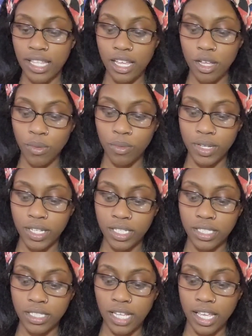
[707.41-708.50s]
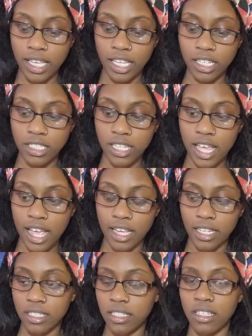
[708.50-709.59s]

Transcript: that help with psychic attacks